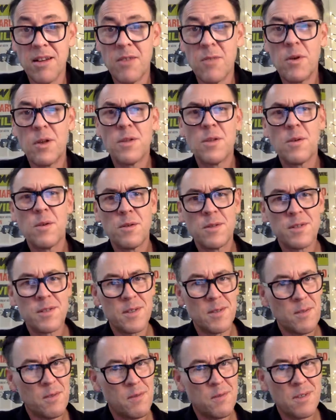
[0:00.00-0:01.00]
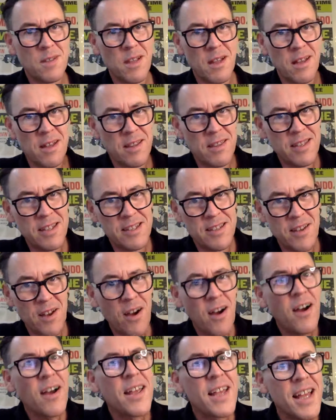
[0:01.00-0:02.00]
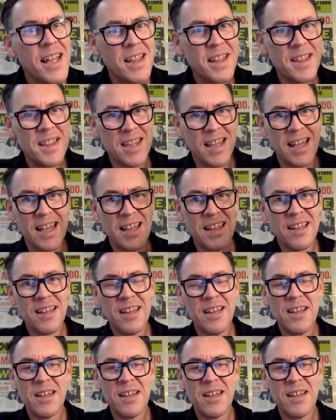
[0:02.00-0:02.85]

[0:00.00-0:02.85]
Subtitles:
Whether it was like this high-end thing